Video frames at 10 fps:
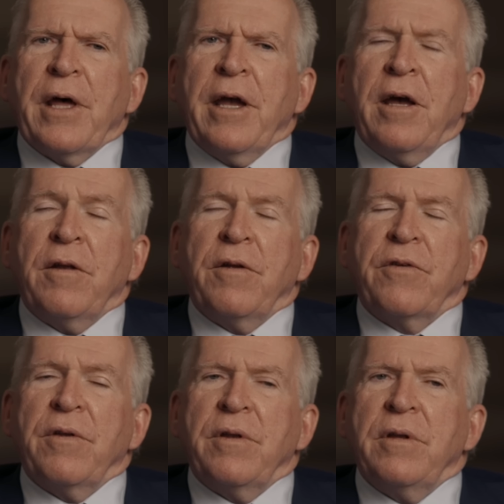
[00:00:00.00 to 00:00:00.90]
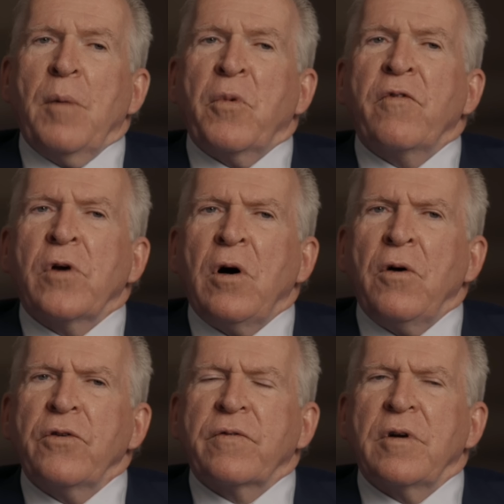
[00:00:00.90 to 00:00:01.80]
I had a number of
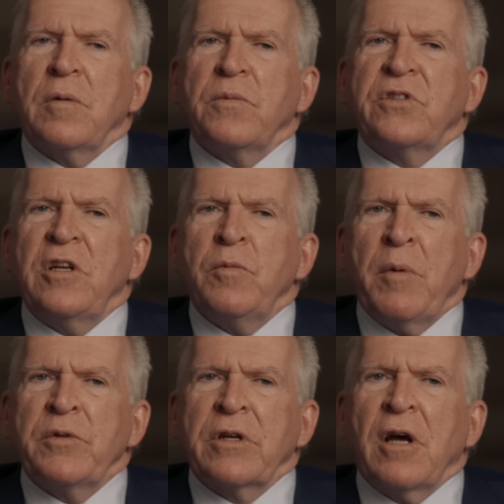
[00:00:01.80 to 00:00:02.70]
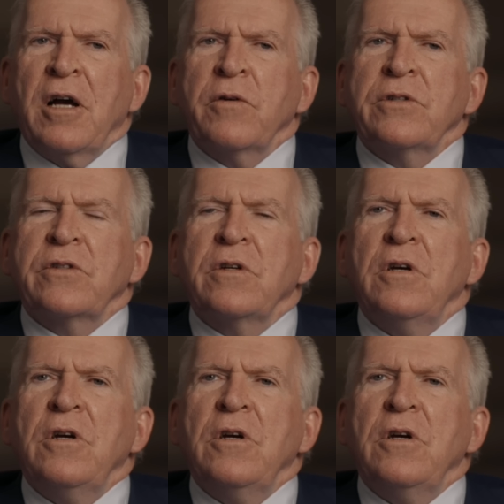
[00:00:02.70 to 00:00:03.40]
calls from senior members of Congress